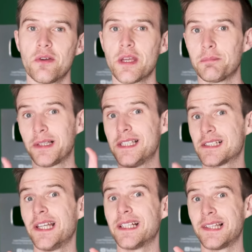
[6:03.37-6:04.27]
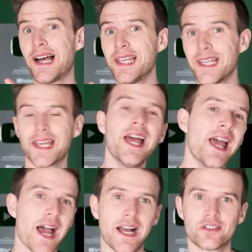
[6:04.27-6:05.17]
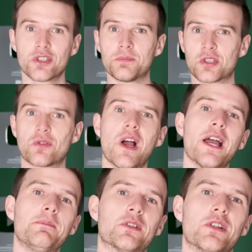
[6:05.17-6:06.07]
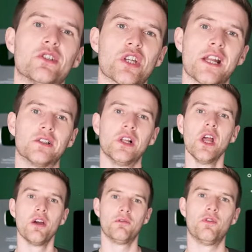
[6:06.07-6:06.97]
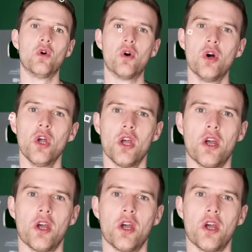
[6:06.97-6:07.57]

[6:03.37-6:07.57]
then please click like and subscribe to the channel for